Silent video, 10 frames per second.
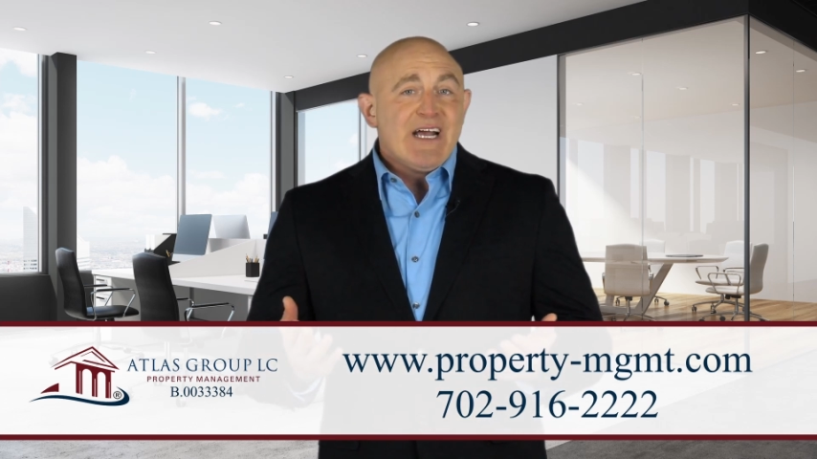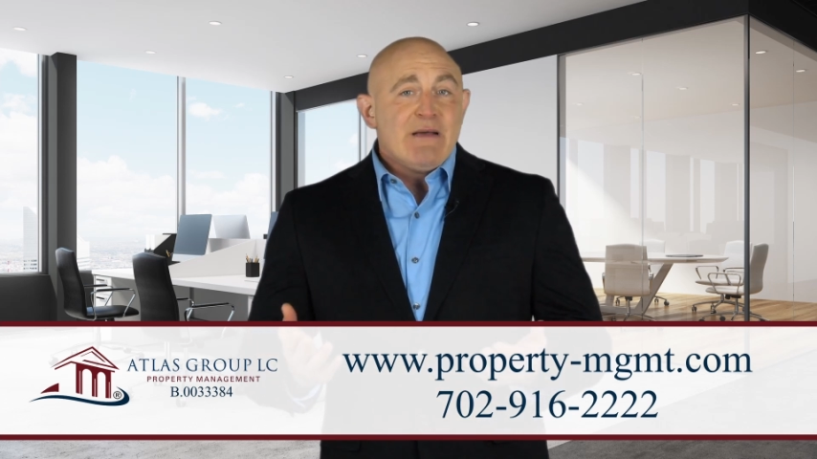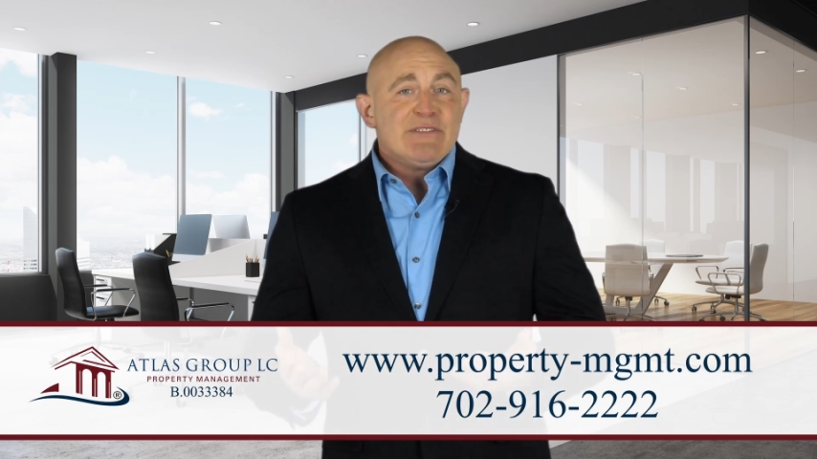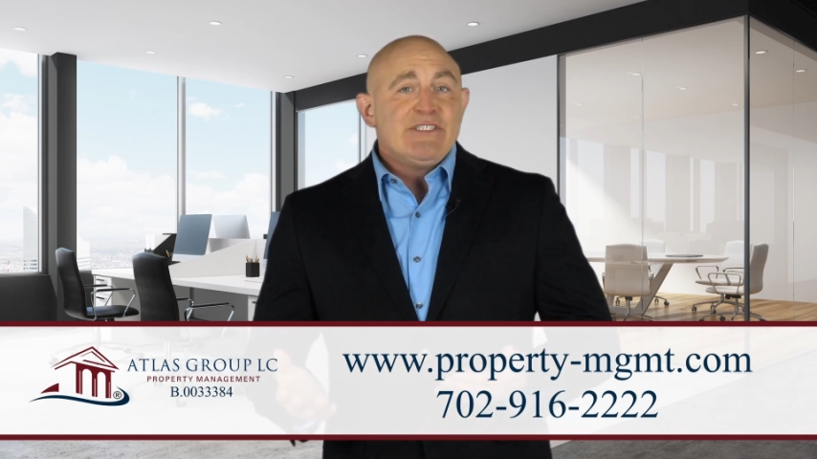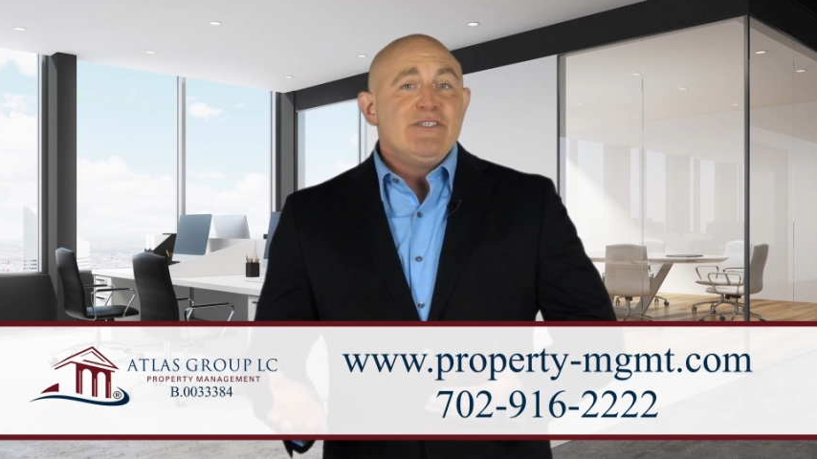
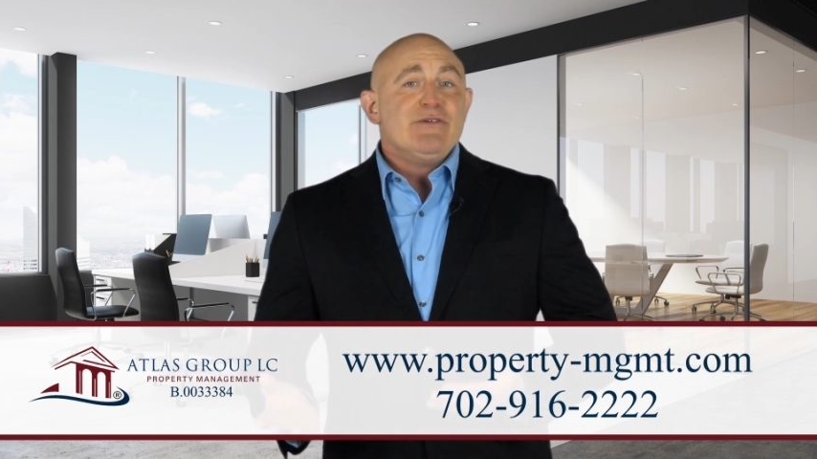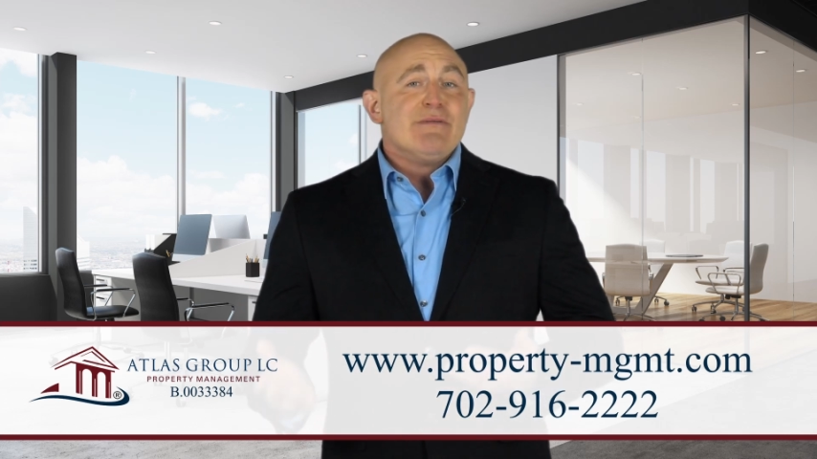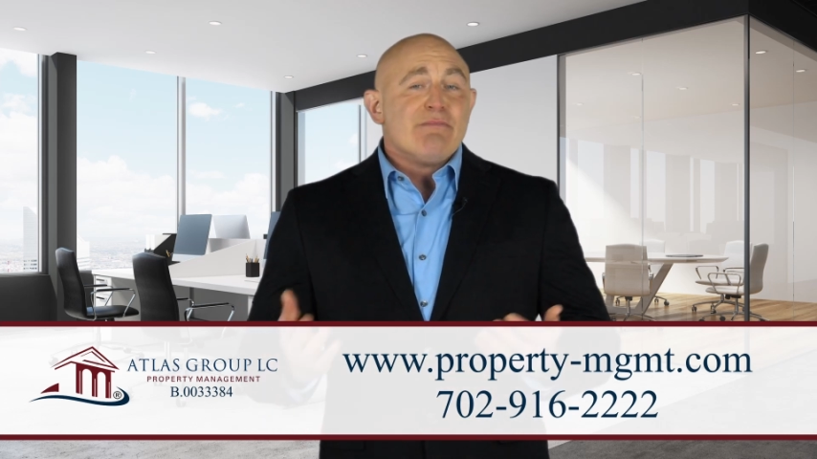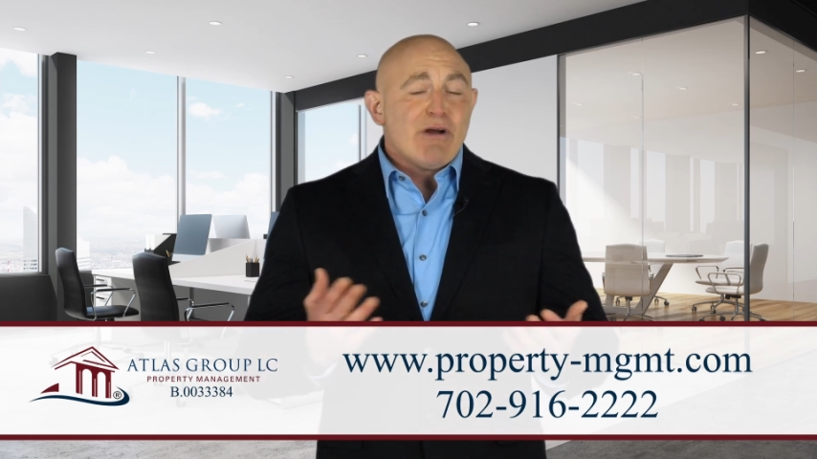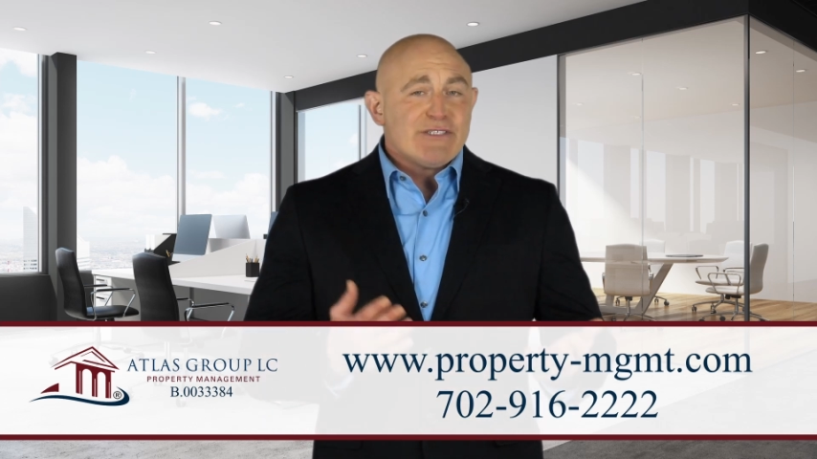comes to
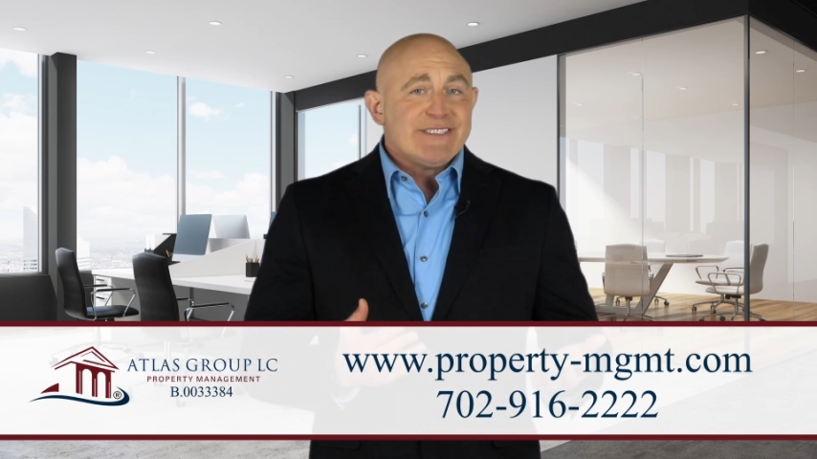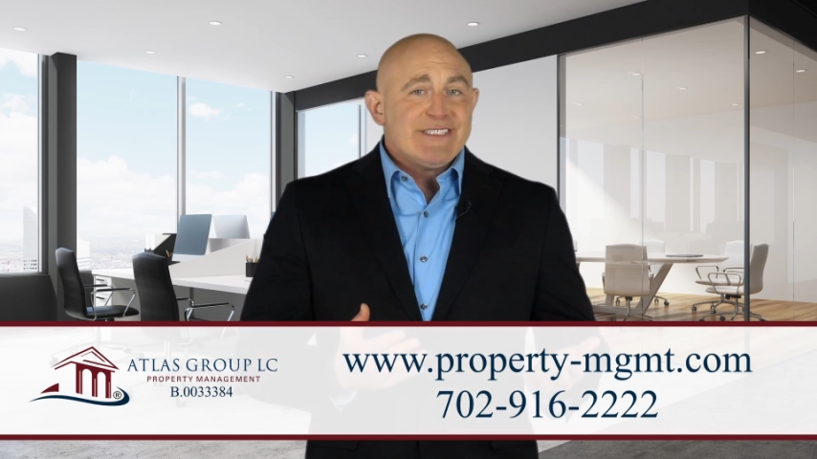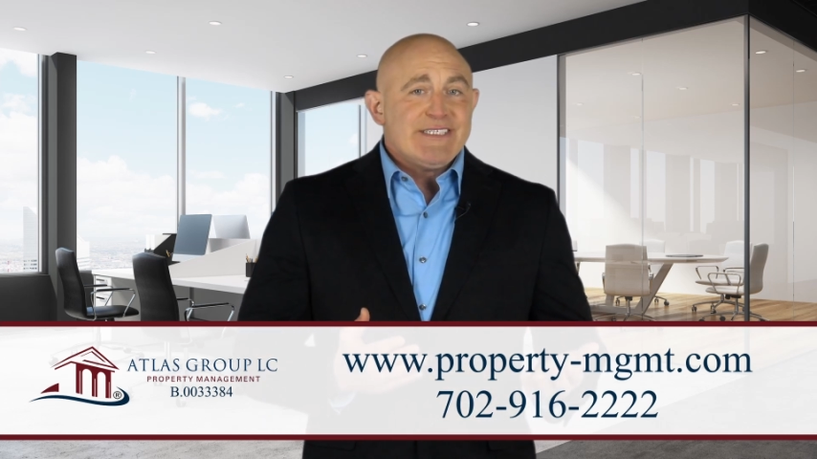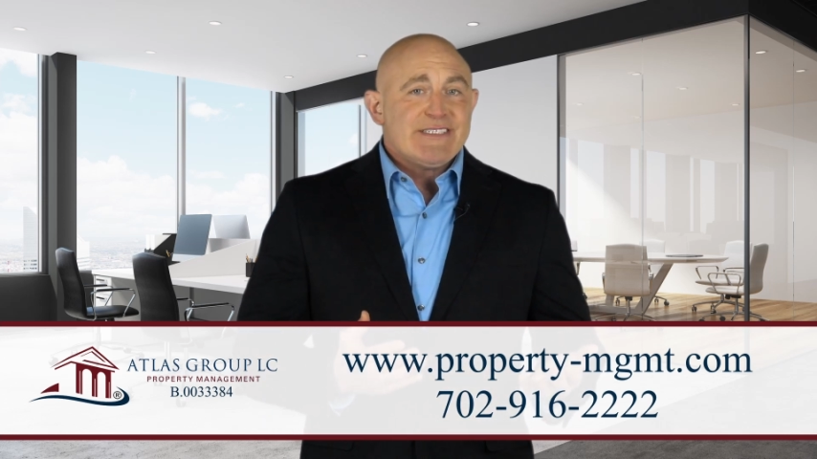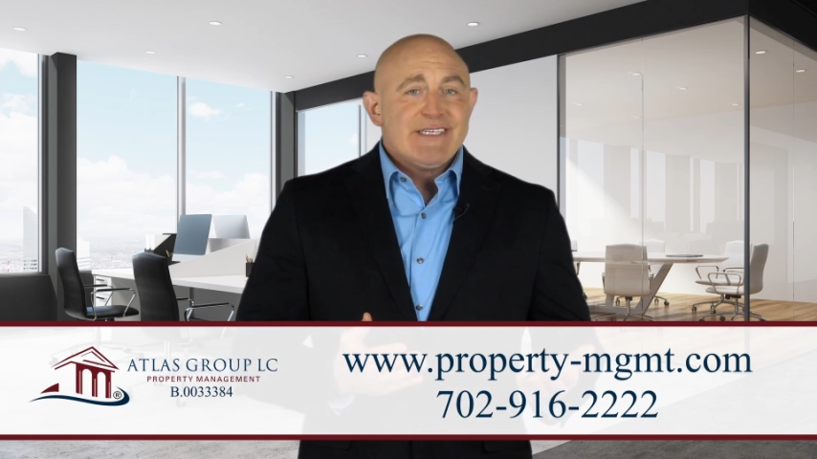
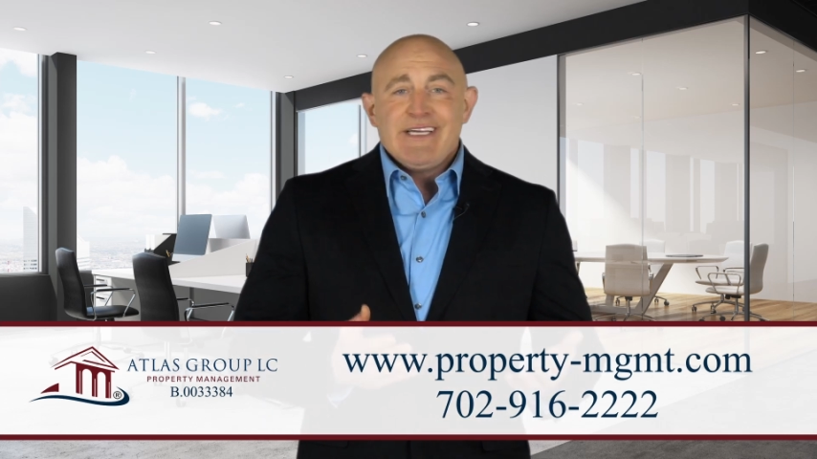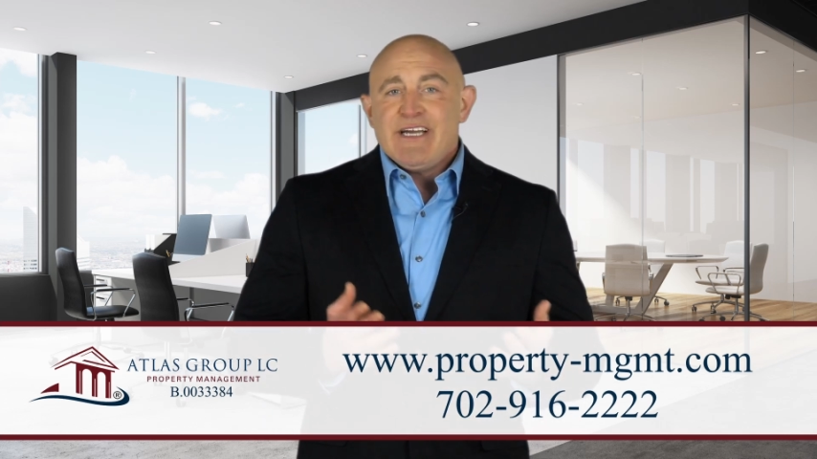emergencies,